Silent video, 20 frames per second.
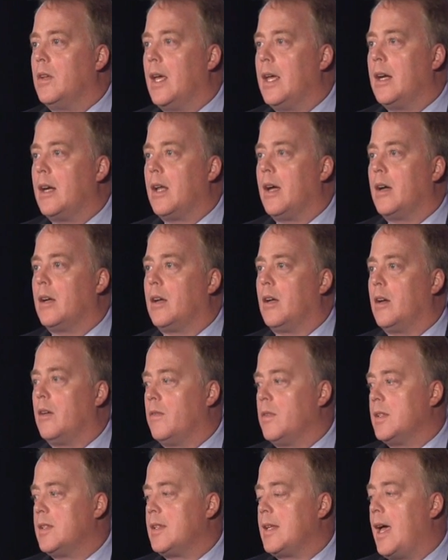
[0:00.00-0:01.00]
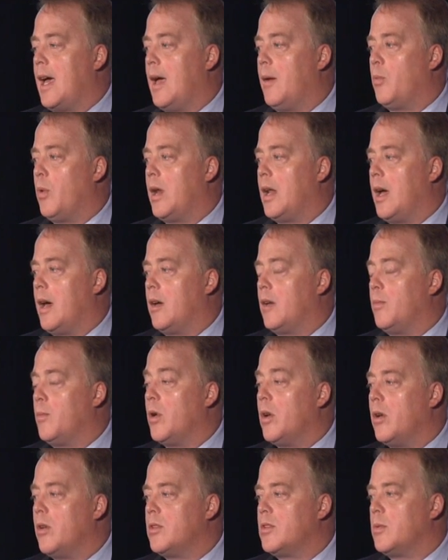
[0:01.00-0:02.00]
data.gov as time went on or
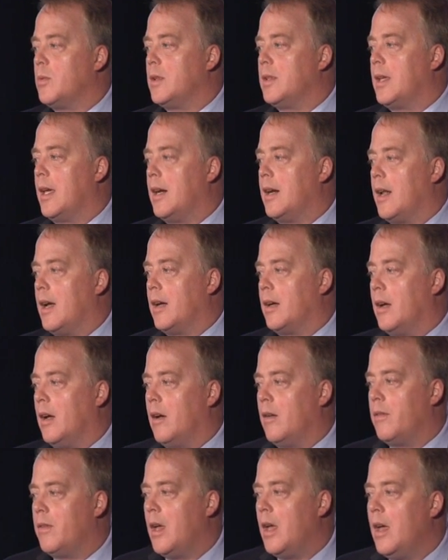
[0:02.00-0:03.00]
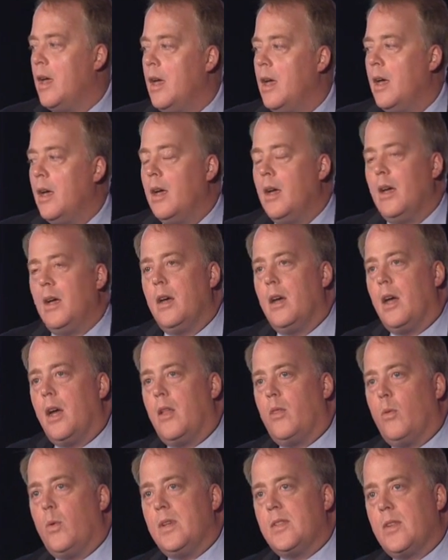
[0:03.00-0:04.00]
merged with data.gov.
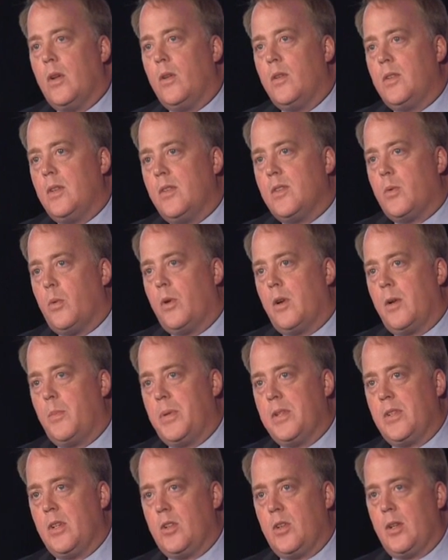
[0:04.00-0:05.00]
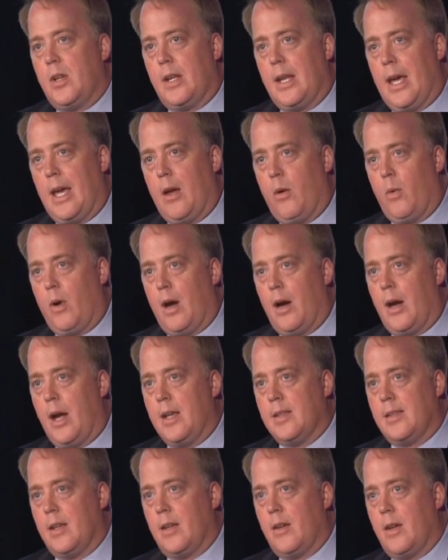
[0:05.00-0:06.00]
And the result is we're in a position today where
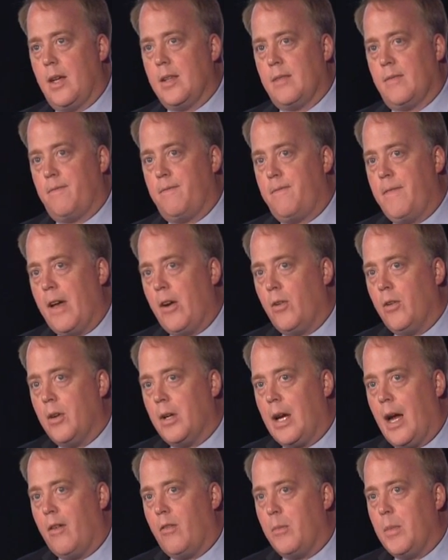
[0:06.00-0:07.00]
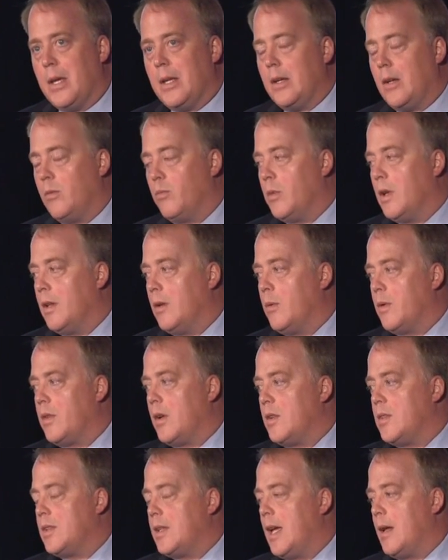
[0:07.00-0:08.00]
as a, as a federal government and really with
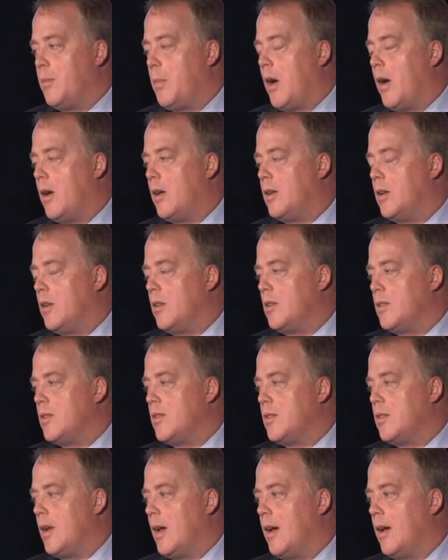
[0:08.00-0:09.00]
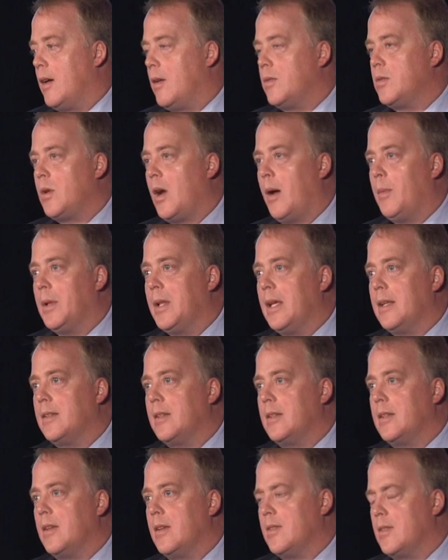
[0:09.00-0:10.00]
our state partners, uh, tribal
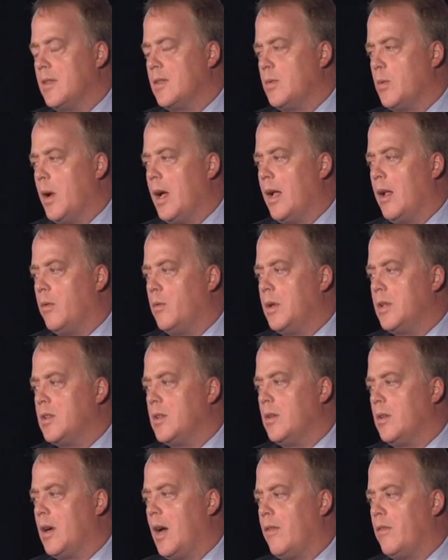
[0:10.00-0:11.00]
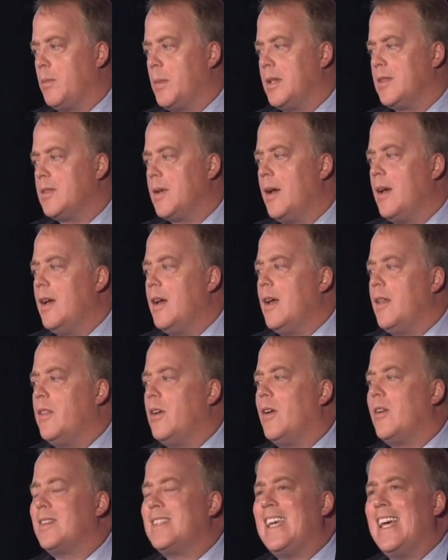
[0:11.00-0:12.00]
entities as well, regional governments,
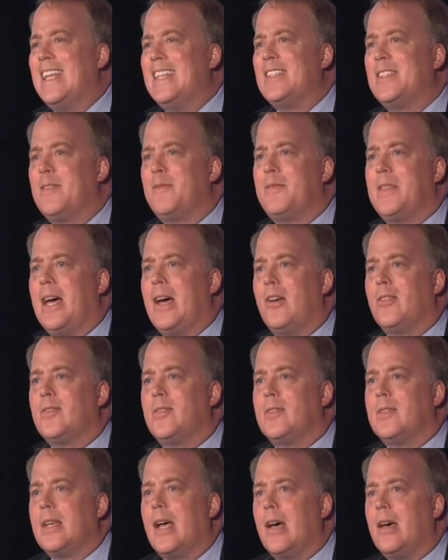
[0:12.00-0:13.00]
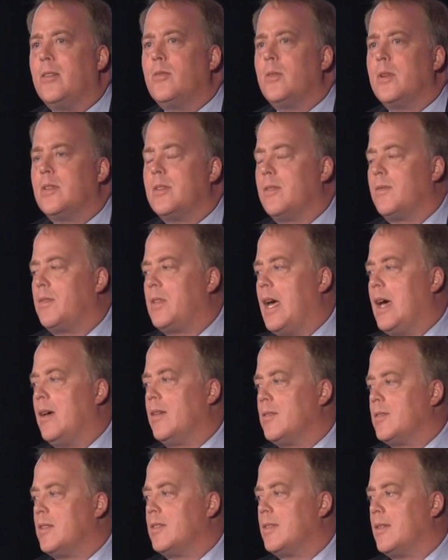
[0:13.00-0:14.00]
there are tens of thousands, hundreds of
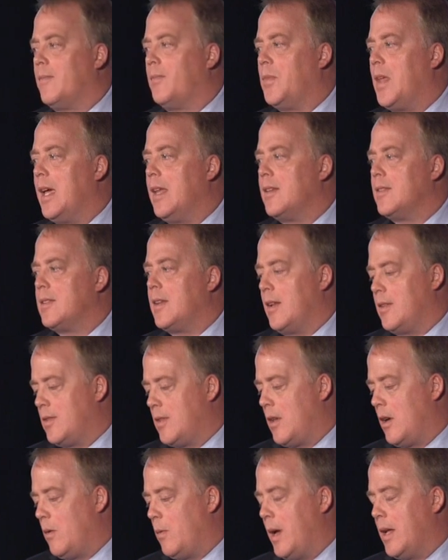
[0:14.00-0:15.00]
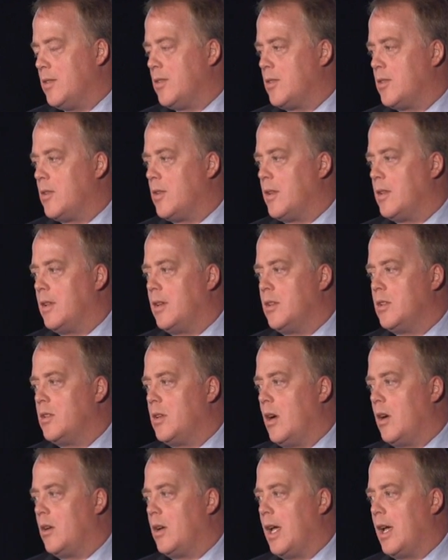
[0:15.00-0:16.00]
thousands of data sets that are registered in these
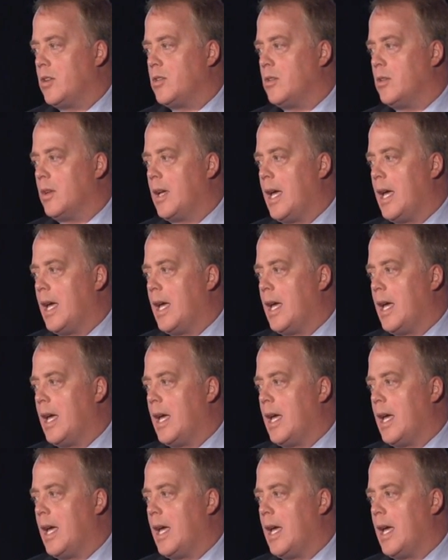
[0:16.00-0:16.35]
shared national